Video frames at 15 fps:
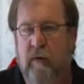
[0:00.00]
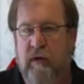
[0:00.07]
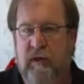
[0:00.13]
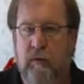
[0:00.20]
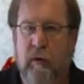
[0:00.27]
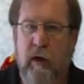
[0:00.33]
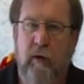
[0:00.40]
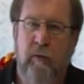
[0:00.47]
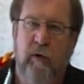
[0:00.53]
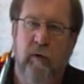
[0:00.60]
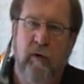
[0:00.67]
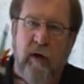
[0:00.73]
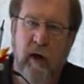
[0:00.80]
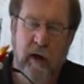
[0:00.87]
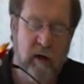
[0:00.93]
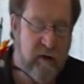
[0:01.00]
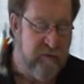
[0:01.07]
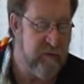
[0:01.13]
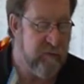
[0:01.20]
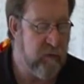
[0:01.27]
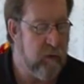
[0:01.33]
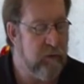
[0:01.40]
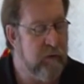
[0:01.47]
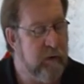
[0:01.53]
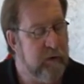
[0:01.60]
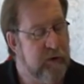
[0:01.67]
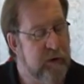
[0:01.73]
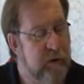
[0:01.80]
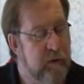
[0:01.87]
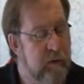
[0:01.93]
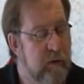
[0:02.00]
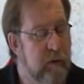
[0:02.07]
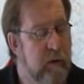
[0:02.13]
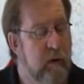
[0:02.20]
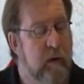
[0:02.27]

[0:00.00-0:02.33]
In this way, when you cut off the voltage,